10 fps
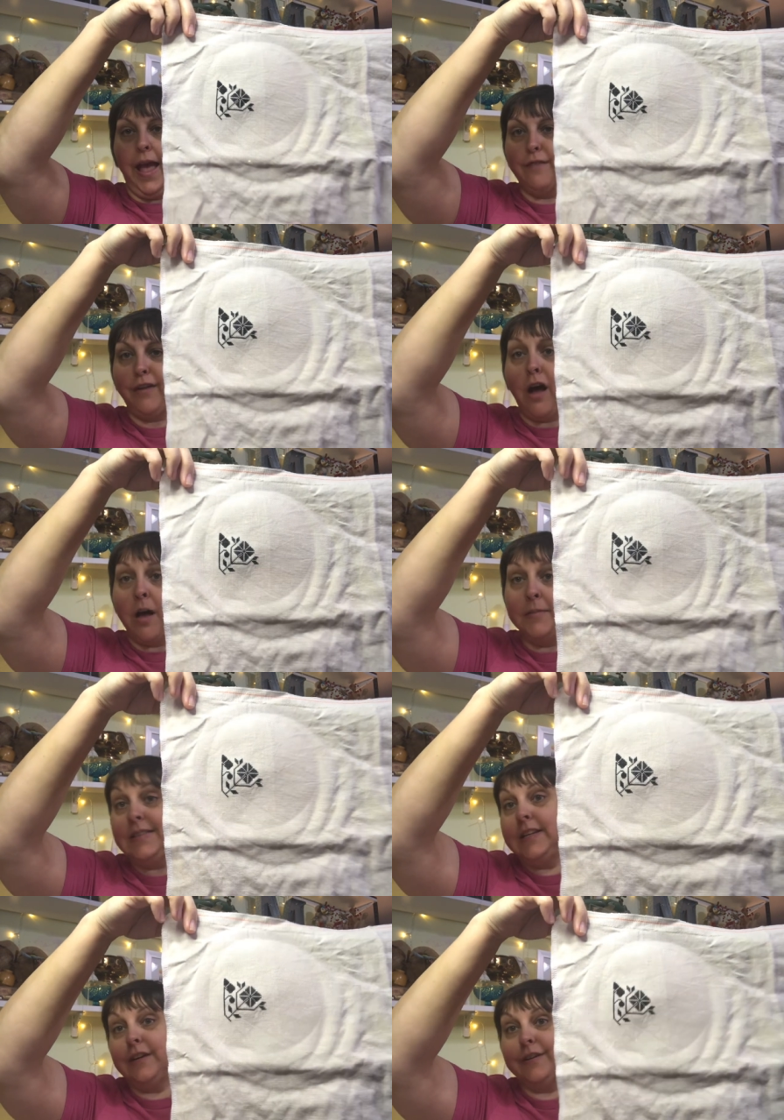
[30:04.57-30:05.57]
have
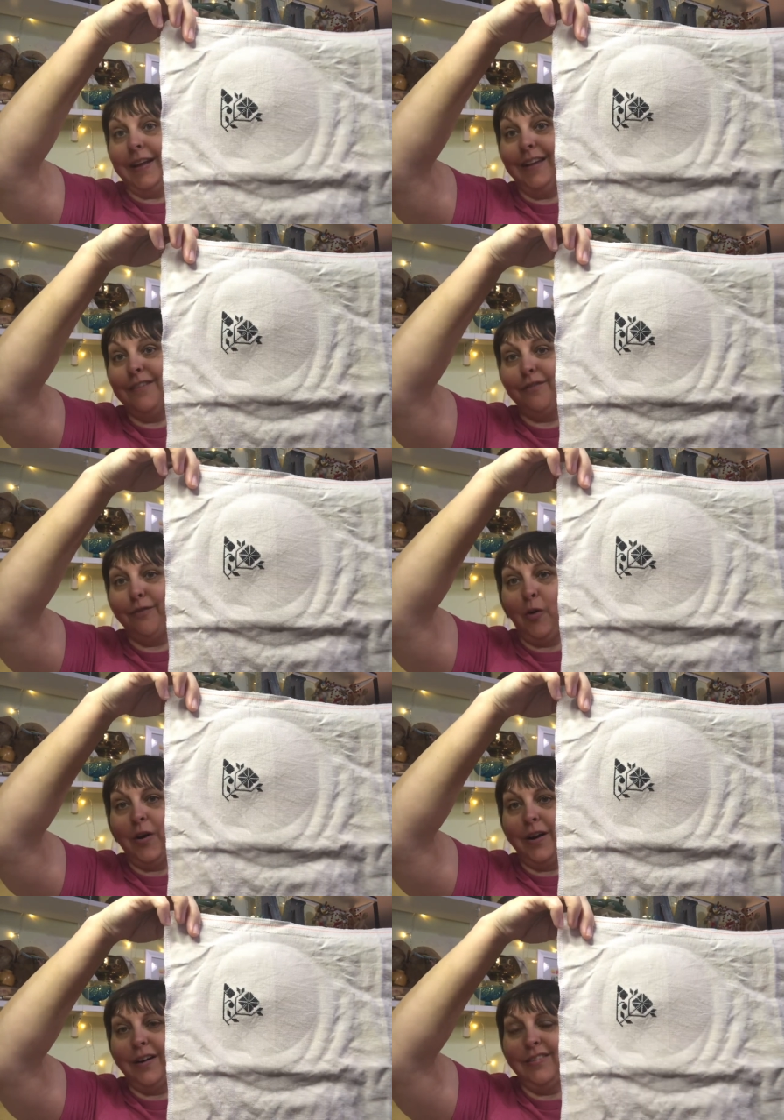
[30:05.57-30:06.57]
commandeered it
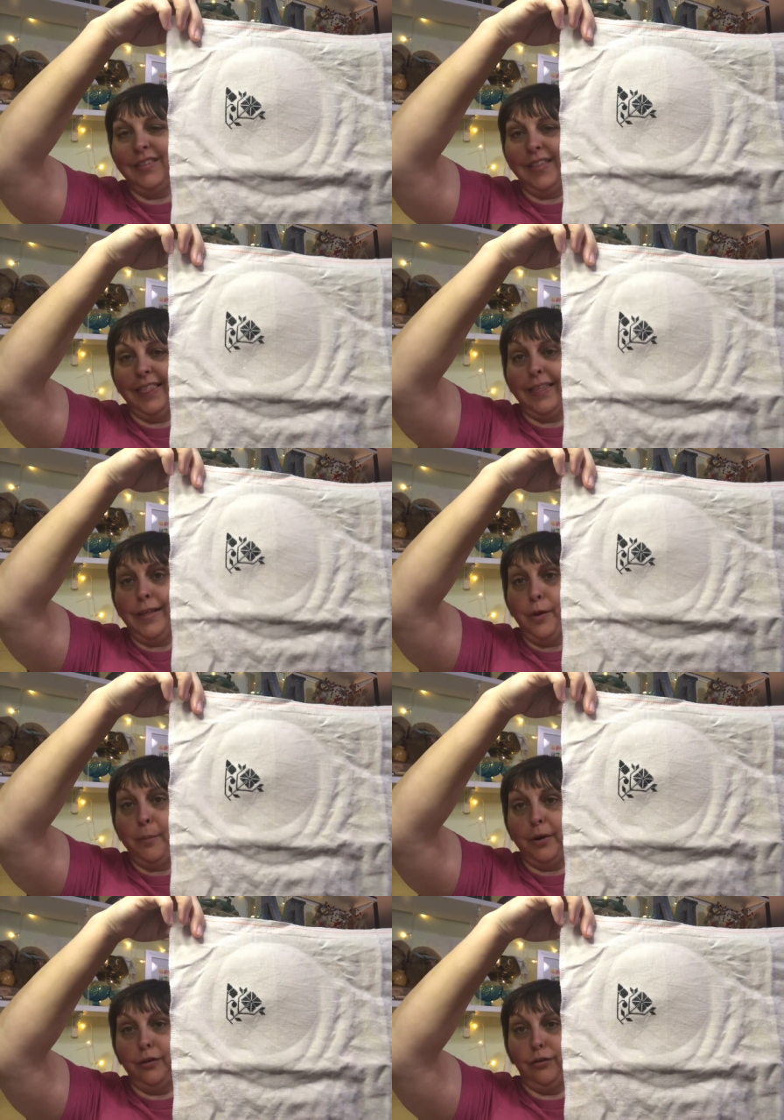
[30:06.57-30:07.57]
for Little
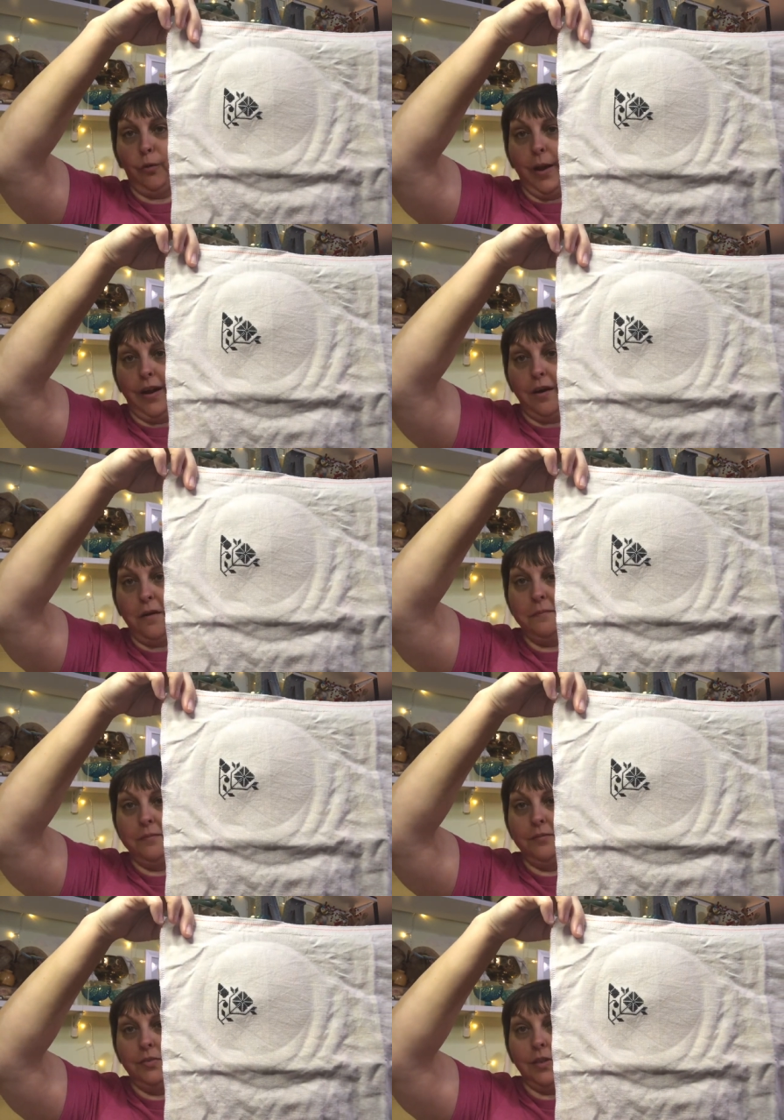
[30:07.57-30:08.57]
Bird's Quaker.
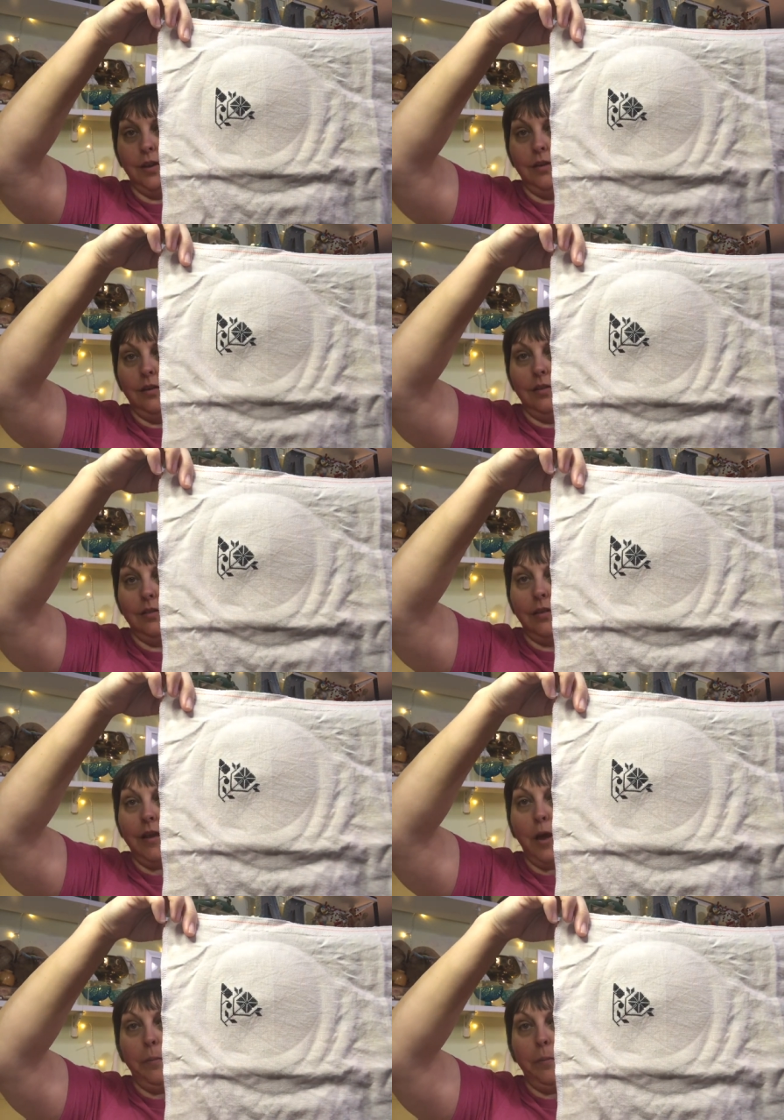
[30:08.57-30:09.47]
Look how